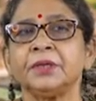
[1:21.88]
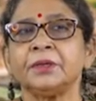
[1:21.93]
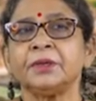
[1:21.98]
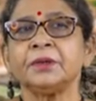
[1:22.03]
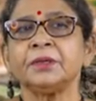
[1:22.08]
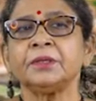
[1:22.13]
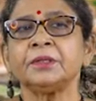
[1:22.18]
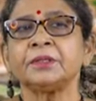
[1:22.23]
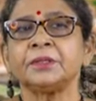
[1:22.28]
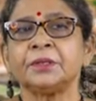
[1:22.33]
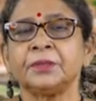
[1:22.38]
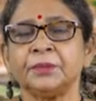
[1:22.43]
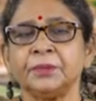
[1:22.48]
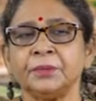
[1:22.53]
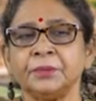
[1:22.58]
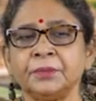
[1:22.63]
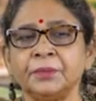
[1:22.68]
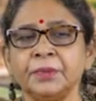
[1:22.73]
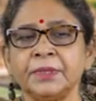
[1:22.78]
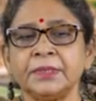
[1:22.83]
because
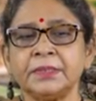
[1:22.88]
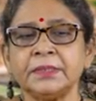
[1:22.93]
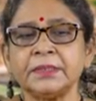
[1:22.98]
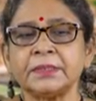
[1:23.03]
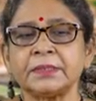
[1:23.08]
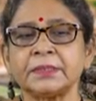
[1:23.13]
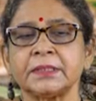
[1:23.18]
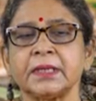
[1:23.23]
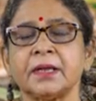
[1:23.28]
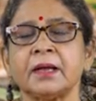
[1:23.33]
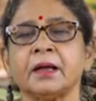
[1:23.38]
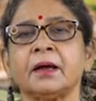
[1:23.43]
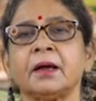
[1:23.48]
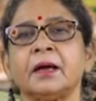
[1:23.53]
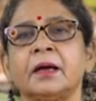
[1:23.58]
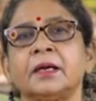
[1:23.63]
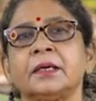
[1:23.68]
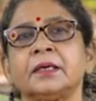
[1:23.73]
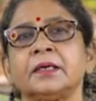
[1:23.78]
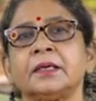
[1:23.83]
humans
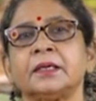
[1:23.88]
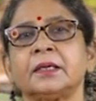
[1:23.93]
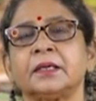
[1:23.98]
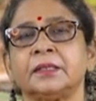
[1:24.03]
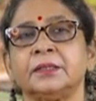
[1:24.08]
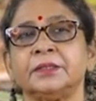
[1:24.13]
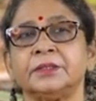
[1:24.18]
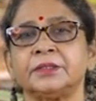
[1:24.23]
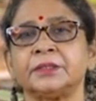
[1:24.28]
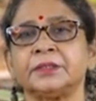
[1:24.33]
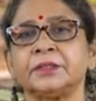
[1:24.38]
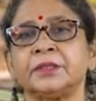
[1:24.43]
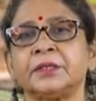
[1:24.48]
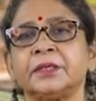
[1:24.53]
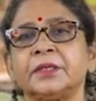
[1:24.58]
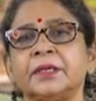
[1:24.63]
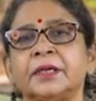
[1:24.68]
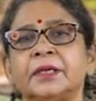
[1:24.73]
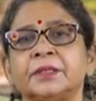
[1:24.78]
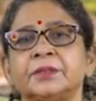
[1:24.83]
are
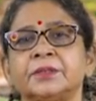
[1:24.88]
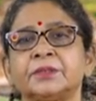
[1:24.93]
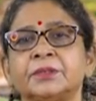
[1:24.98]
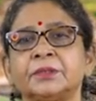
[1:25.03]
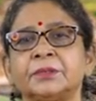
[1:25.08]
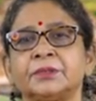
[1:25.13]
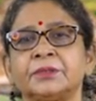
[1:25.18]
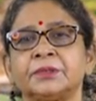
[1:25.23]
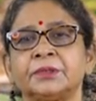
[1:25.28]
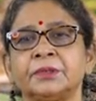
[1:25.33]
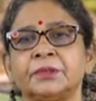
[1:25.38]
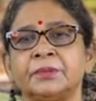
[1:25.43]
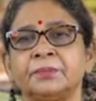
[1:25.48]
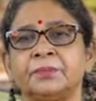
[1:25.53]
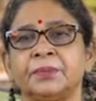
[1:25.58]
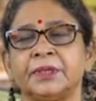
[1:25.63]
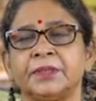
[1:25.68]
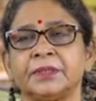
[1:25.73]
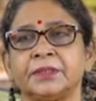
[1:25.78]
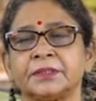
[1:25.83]
cultural and
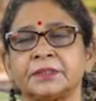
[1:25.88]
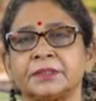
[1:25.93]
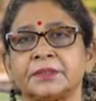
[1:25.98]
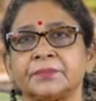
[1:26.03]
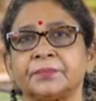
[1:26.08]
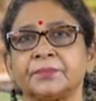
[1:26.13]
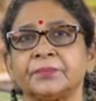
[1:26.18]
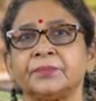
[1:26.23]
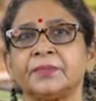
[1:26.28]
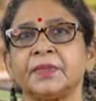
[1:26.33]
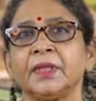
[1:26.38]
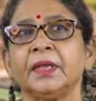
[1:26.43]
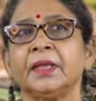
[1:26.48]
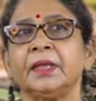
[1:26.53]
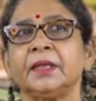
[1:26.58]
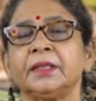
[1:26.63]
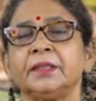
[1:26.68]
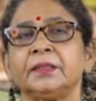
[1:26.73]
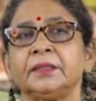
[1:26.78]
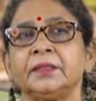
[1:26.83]
social beings,
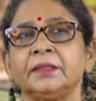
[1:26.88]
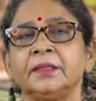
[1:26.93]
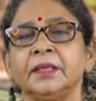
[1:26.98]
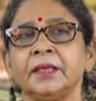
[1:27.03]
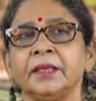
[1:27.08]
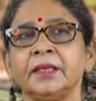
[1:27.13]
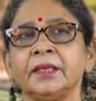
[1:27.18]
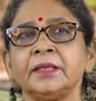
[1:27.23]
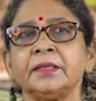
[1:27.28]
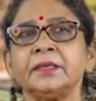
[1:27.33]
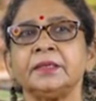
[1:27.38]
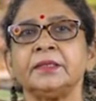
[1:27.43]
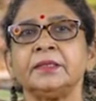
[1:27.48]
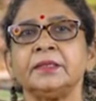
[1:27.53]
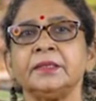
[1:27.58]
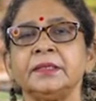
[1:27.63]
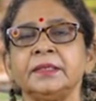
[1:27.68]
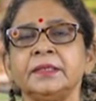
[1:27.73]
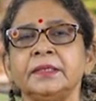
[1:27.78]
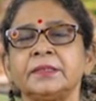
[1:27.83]
their
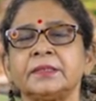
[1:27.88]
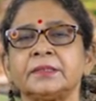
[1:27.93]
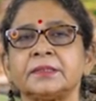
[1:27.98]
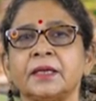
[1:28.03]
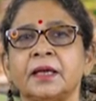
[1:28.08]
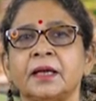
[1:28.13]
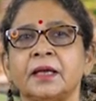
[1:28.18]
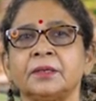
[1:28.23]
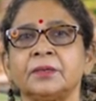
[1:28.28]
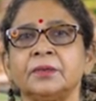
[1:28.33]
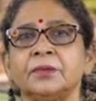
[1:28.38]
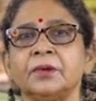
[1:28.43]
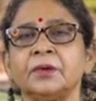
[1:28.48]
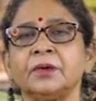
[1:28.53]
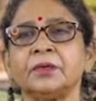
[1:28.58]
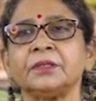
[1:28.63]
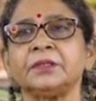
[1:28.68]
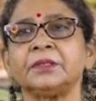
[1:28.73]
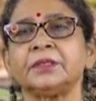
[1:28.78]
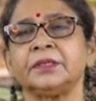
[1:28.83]
needs are
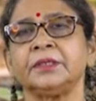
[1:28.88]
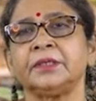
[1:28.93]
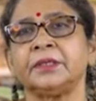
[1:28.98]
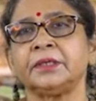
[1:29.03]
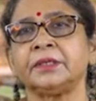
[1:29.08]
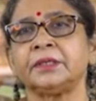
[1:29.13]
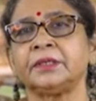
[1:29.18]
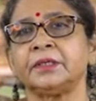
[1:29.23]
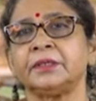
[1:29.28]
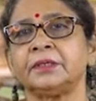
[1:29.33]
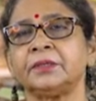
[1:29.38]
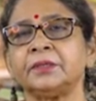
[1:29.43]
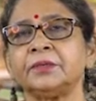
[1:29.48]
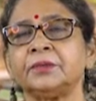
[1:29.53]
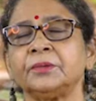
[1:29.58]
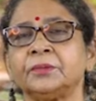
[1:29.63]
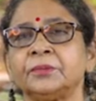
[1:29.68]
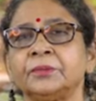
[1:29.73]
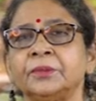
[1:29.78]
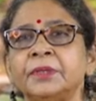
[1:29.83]
not
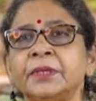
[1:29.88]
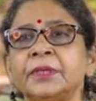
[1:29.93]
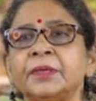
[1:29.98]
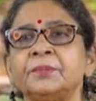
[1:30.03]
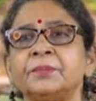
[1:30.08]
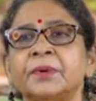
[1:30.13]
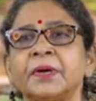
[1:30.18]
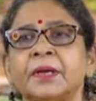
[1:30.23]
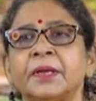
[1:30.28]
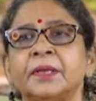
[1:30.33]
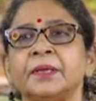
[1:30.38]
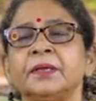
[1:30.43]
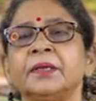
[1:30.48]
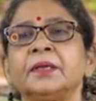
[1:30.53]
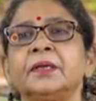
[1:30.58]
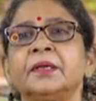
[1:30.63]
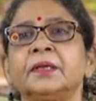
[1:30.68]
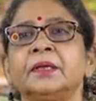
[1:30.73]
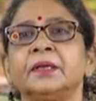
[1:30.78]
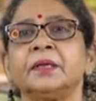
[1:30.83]
dictated only by
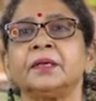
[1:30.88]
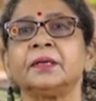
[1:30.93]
